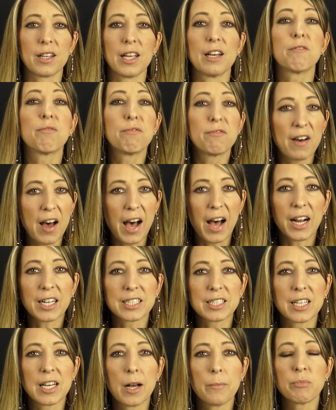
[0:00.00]
In
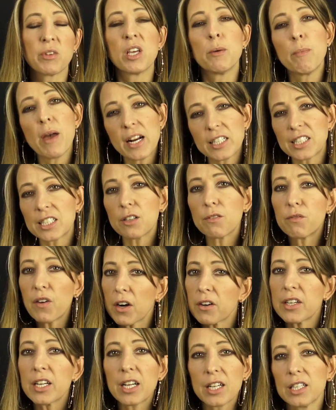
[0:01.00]
fact, he makes it
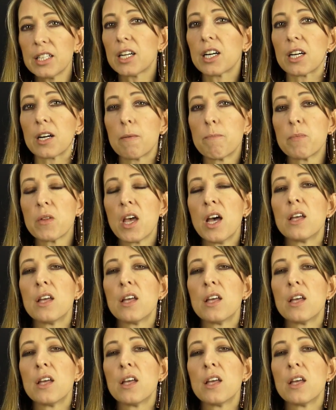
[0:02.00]
very clear